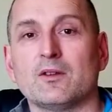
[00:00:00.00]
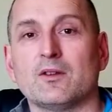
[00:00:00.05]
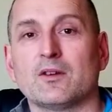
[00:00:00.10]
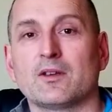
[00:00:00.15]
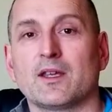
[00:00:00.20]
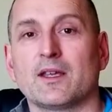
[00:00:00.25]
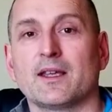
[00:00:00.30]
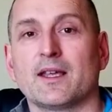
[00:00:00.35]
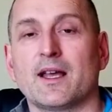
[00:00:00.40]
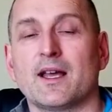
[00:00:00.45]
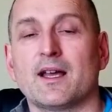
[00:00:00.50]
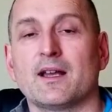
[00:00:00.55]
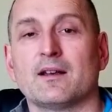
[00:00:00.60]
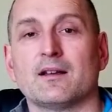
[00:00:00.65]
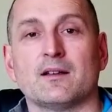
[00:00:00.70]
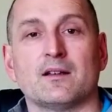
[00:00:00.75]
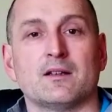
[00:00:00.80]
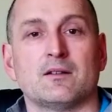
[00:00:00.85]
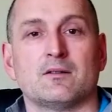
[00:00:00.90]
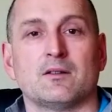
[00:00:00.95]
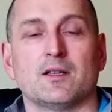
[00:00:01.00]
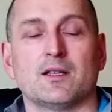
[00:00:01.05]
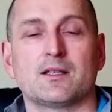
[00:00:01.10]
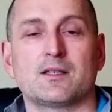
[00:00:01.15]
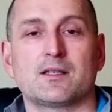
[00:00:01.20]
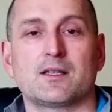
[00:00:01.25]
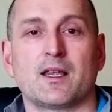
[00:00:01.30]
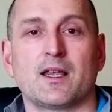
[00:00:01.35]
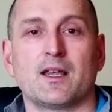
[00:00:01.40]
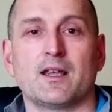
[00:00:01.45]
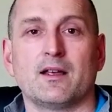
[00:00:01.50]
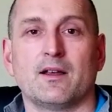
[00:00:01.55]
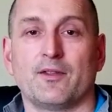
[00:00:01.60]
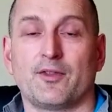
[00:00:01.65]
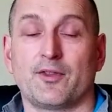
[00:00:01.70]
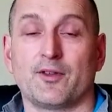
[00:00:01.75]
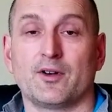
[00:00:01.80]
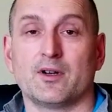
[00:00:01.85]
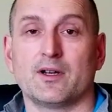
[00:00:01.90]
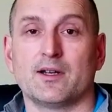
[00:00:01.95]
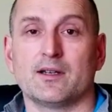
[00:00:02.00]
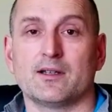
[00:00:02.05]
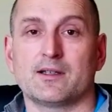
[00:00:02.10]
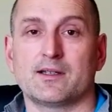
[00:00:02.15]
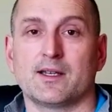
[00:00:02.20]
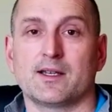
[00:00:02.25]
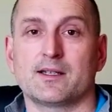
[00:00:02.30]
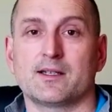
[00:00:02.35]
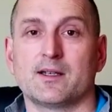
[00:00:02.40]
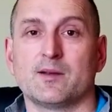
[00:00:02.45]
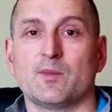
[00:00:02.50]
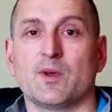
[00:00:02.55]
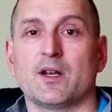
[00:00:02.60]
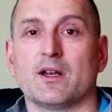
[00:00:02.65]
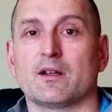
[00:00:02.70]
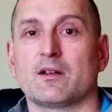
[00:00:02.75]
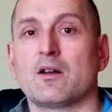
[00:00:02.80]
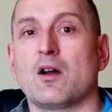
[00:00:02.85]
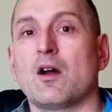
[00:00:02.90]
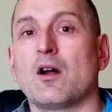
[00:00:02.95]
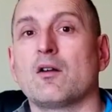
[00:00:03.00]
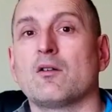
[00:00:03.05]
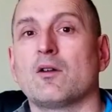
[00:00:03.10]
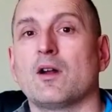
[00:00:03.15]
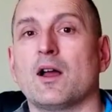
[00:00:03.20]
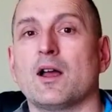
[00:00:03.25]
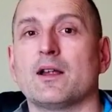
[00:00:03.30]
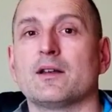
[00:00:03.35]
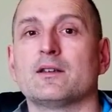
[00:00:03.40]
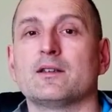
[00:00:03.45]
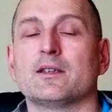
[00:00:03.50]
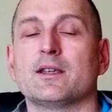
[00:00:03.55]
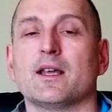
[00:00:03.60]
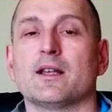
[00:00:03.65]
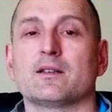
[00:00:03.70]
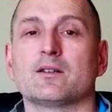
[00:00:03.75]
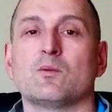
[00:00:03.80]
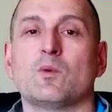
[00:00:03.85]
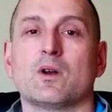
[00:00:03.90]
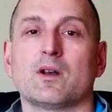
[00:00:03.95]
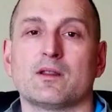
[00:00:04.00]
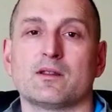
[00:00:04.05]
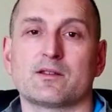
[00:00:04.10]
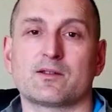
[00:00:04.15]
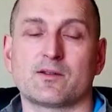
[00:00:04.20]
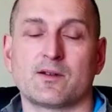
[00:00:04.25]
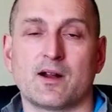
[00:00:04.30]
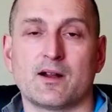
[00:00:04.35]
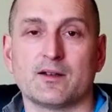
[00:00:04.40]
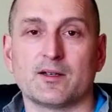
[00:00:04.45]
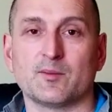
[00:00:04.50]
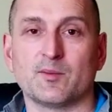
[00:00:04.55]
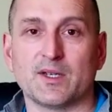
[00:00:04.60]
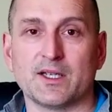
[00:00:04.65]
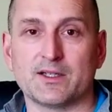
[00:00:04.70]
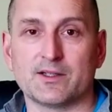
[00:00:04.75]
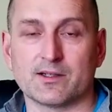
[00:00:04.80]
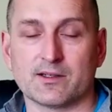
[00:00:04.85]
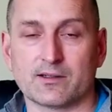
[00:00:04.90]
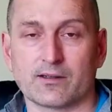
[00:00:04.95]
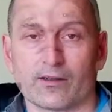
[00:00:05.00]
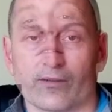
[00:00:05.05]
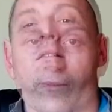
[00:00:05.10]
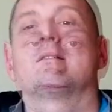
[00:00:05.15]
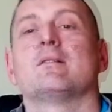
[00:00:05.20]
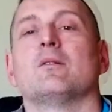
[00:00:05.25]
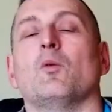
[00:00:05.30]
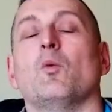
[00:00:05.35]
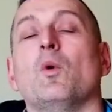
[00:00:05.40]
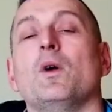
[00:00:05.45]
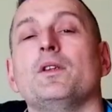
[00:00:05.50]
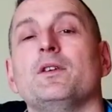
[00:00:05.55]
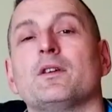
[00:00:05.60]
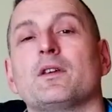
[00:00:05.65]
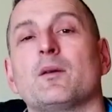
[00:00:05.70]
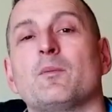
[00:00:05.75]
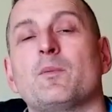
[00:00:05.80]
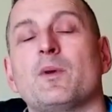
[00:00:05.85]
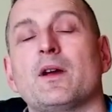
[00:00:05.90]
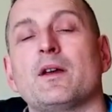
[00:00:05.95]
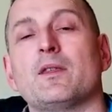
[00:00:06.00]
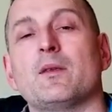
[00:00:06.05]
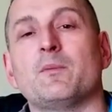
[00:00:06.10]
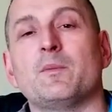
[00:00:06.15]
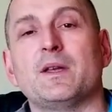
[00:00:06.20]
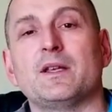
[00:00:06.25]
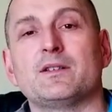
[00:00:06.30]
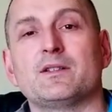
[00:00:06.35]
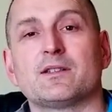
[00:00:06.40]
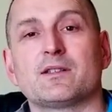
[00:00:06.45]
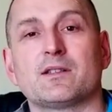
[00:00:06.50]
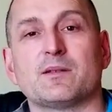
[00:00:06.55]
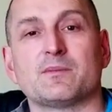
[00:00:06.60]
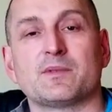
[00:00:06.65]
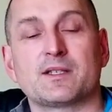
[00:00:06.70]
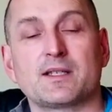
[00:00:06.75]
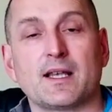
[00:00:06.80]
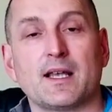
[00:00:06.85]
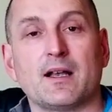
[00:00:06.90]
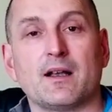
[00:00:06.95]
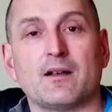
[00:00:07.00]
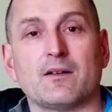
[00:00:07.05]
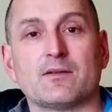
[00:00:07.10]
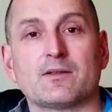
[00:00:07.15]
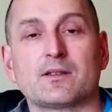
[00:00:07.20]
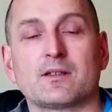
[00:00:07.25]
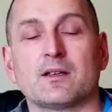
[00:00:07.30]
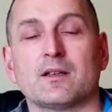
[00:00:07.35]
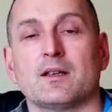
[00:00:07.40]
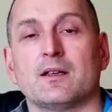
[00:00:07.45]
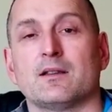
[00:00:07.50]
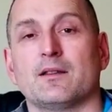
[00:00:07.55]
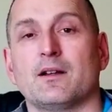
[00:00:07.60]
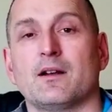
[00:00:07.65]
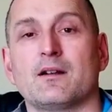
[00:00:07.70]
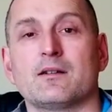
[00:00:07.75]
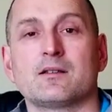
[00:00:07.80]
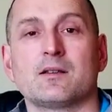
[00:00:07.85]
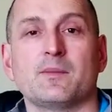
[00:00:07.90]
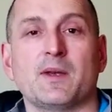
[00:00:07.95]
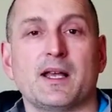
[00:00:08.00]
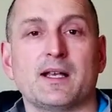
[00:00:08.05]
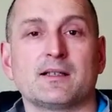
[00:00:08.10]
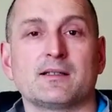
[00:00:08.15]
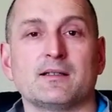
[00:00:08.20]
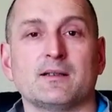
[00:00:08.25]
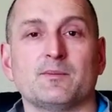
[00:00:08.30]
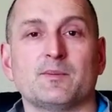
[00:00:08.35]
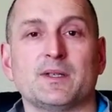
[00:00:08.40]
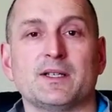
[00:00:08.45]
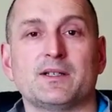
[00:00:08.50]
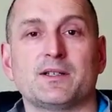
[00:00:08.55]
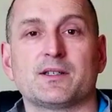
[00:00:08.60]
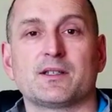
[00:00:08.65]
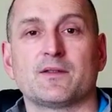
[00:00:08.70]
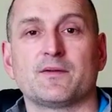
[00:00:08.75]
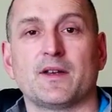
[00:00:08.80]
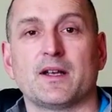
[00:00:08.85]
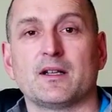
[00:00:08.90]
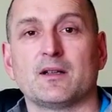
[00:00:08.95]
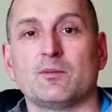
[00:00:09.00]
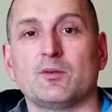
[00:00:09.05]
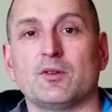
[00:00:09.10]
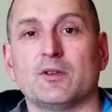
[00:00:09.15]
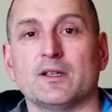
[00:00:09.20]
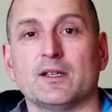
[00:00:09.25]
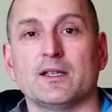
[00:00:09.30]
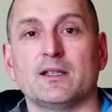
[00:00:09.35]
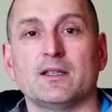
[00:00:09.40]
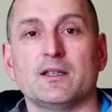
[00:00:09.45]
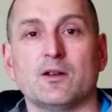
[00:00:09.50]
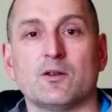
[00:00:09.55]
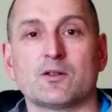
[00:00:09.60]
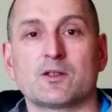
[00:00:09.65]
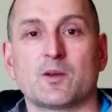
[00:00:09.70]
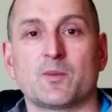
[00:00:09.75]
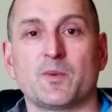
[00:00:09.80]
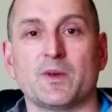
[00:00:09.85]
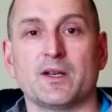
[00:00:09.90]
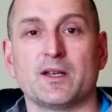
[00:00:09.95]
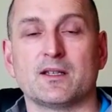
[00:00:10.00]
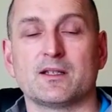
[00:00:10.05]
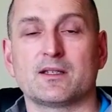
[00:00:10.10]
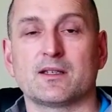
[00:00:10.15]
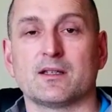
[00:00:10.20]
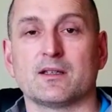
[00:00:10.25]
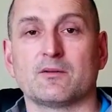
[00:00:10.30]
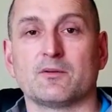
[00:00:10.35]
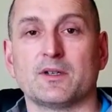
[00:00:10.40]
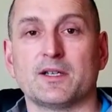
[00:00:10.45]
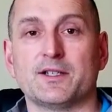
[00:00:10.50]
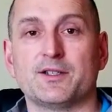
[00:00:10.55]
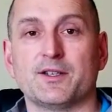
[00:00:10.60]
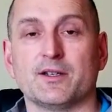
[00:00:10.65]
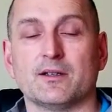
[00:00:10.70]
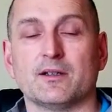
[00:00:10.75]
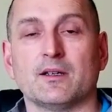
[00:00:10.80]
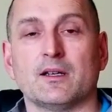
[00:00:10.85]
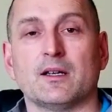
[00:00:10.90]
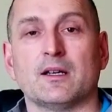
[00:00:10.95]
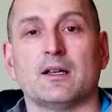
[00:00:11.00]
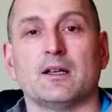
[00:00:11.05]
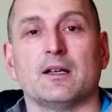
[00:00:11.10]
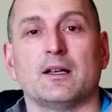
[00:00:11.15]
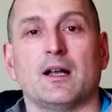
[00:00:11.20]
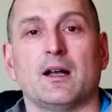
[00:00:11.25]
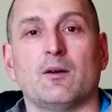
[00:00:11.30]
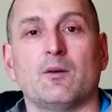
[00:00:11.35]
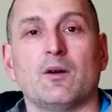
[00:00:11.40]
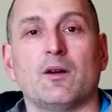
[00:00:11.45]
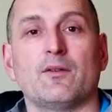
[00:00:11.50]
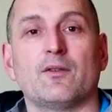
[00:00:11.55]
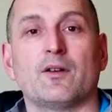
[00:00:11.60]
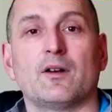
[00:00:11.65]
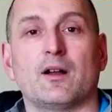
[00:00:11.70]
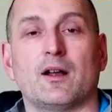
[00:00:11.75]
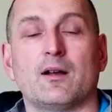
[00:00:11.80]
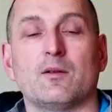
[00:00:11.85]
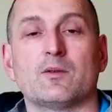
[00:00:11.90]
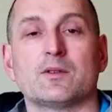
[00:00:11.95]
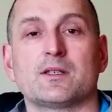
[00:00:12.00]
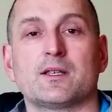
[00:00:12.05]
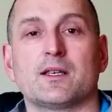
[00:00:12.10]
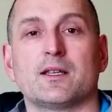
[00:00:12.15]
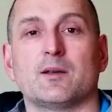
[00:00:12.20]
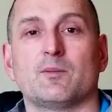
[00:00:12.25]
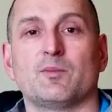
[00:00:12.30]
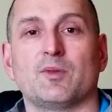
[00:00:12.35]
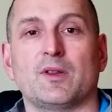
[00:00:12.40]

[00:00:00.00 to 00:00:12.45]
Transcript: looking at, let's say, a thirty to sixty minute car ride to get to one of the surrounding beaches. When you compare the beaches themselves, there are some excellent beaches available in the Osa Peninsula region. However, I would say that